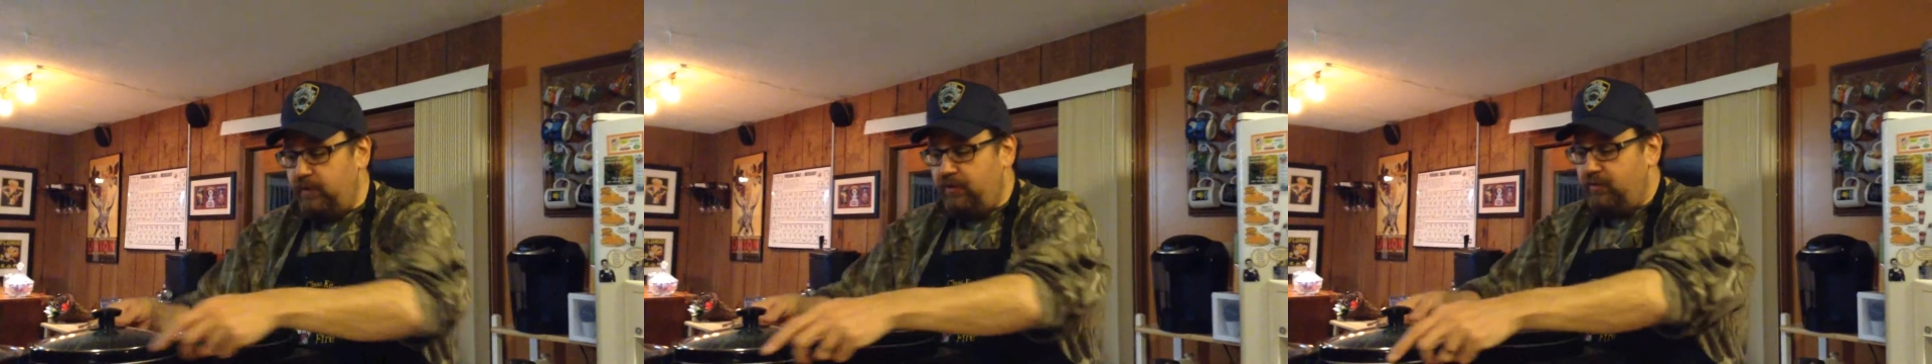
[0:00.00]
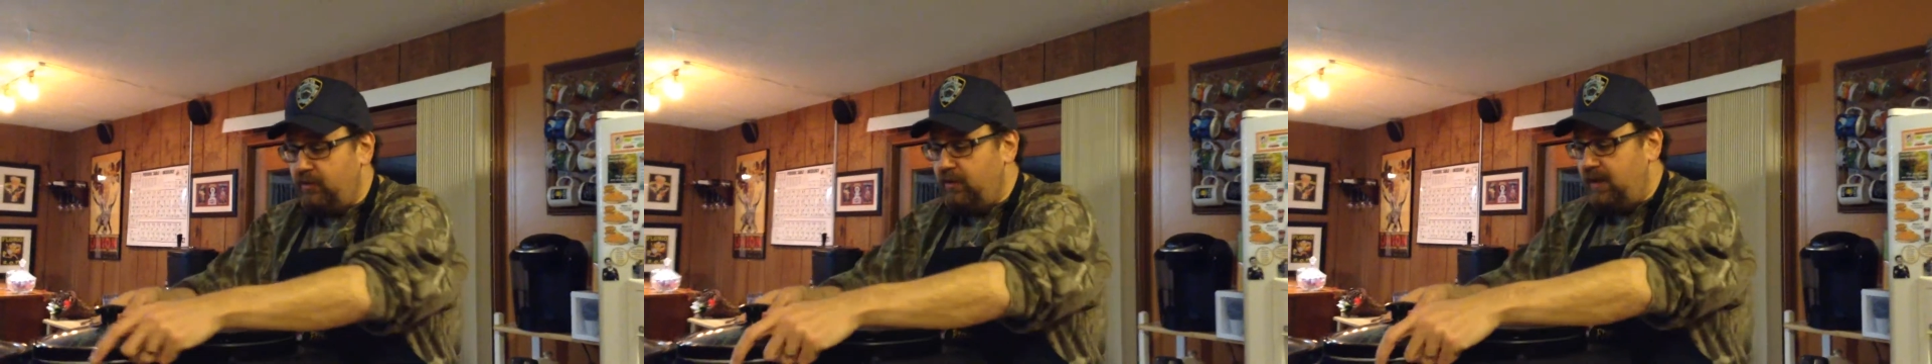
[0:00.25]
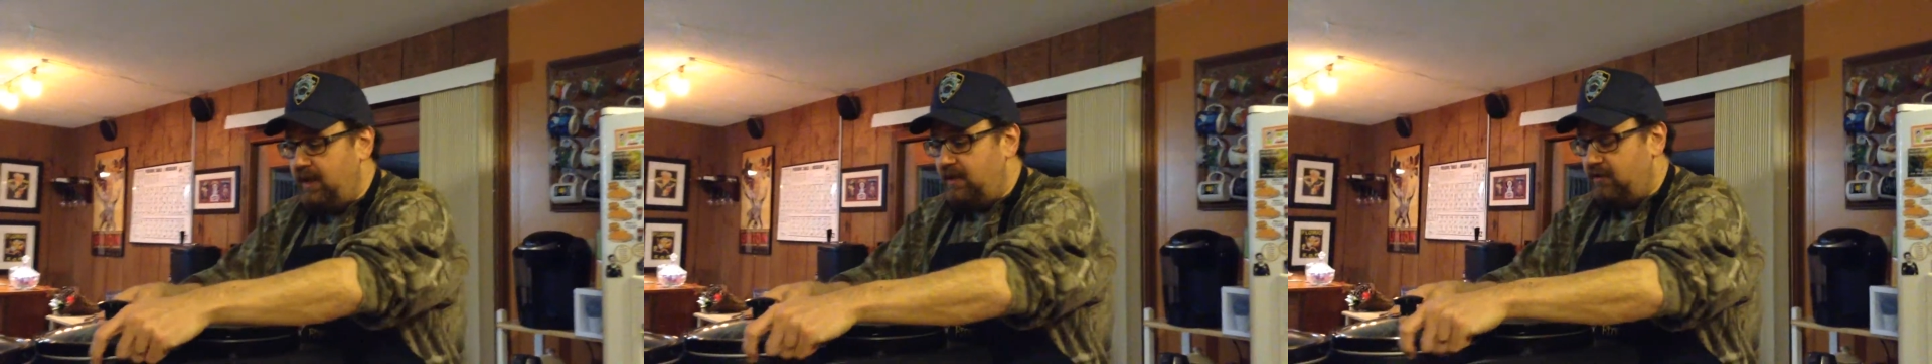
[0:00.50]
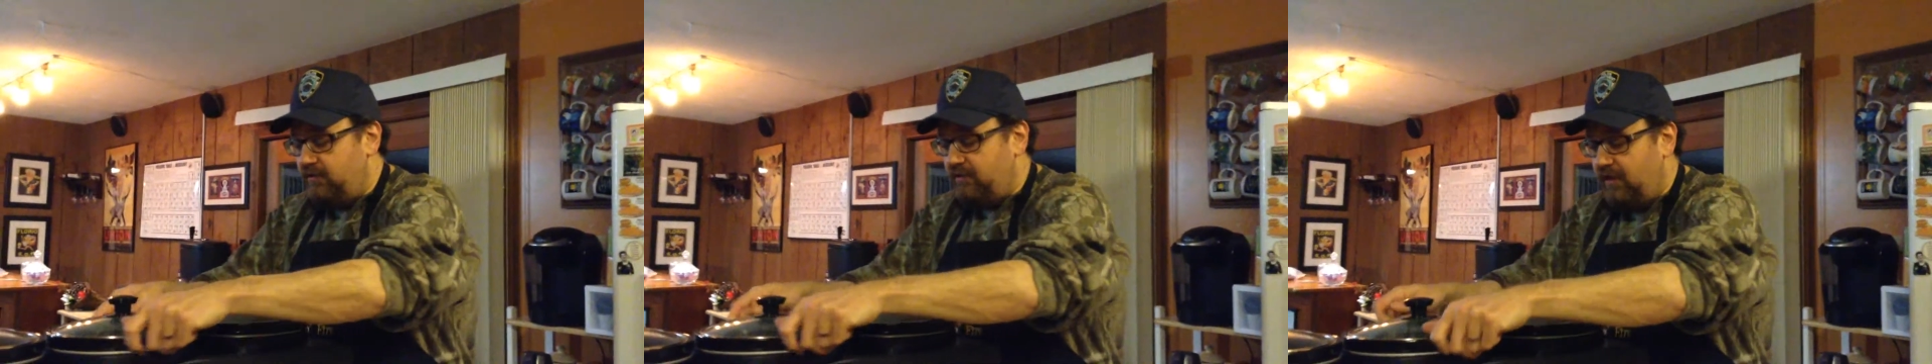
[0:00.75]
we threw
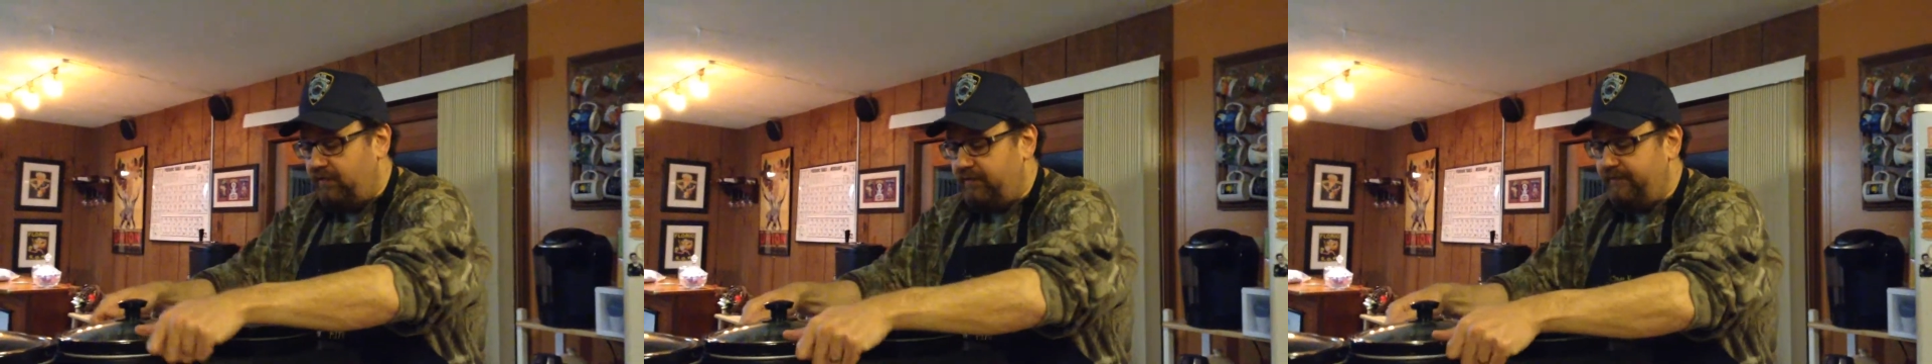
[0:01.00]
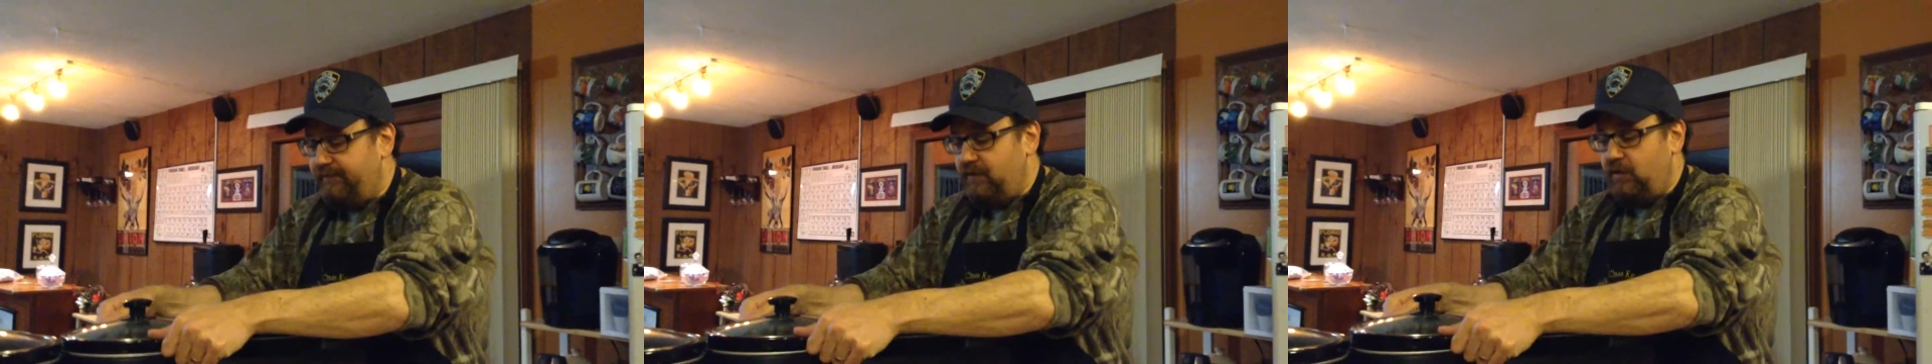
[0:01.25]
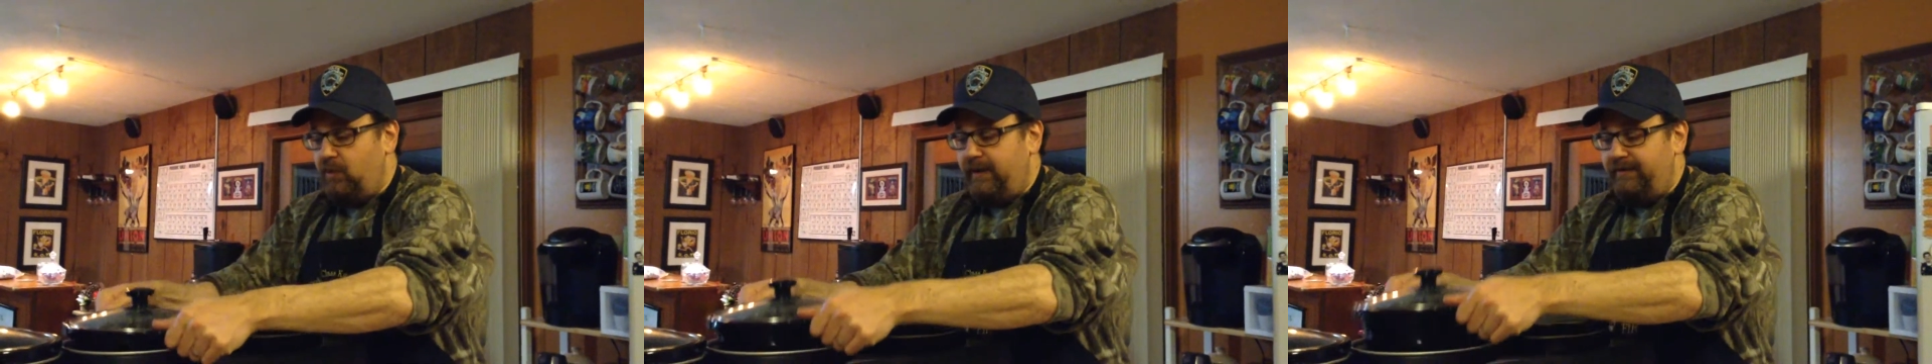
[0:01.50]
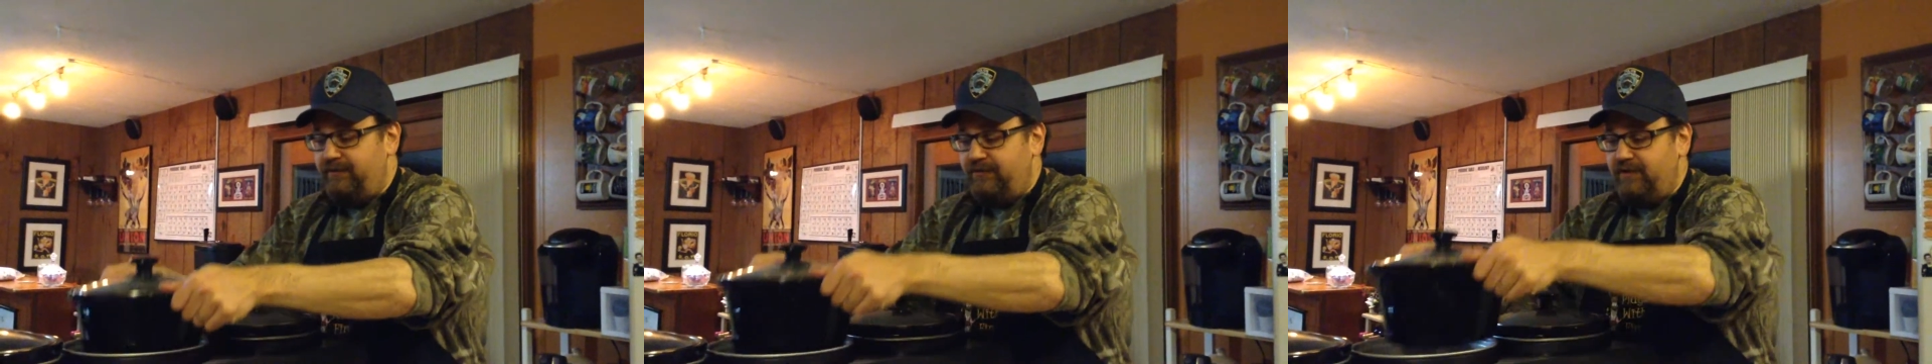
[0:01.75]
in the stuff for the
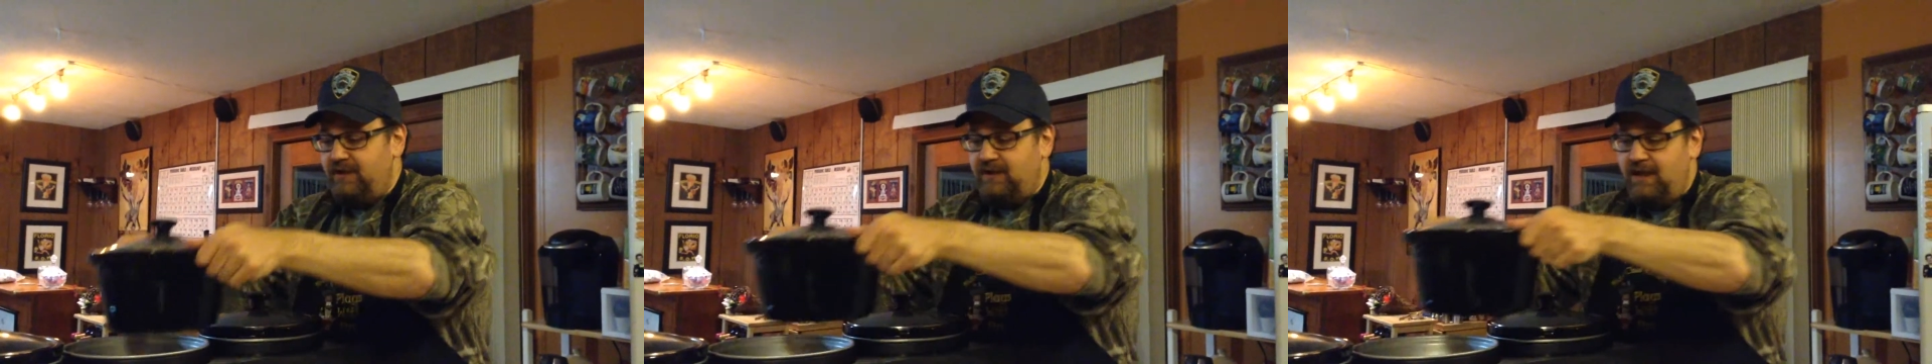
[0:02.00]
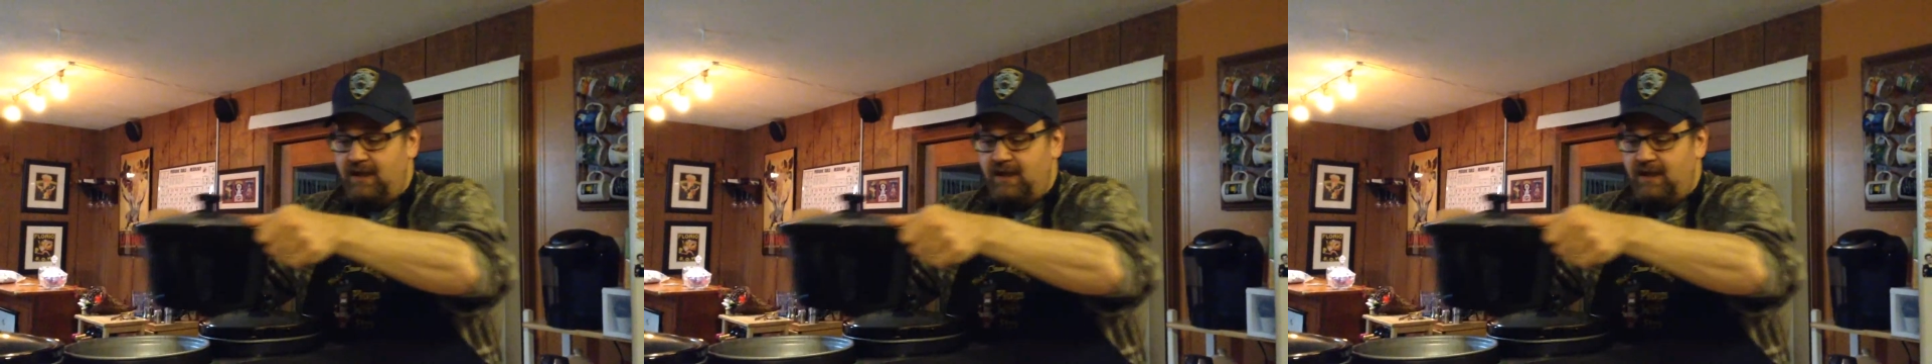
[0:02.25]
wife's